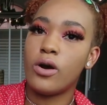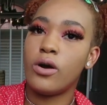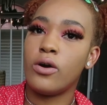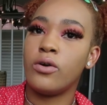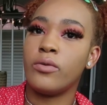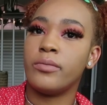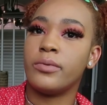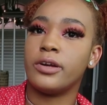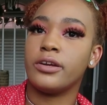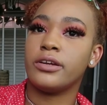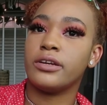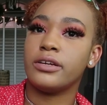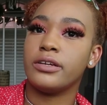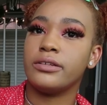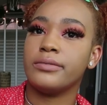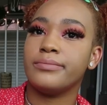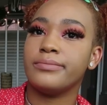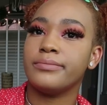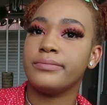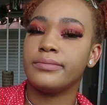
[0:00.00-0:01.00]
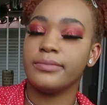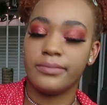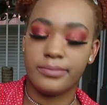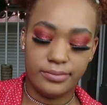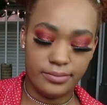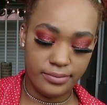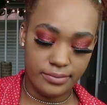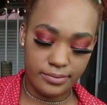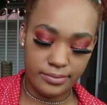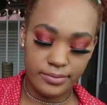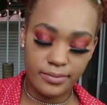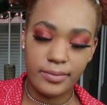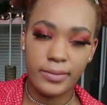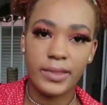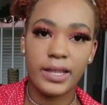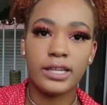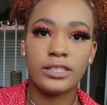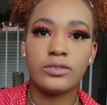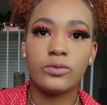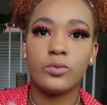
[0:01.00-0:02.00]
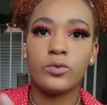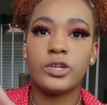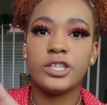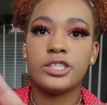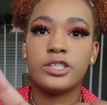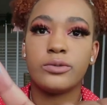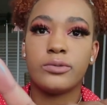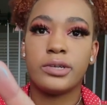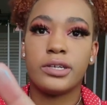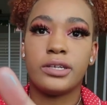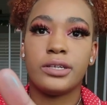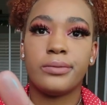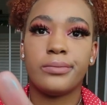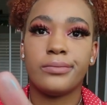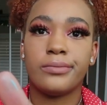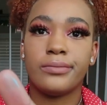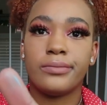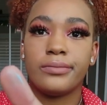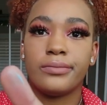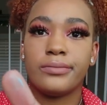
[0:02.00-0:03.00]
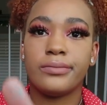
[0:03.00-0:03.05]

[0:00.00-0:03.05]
oh my god that's one swipe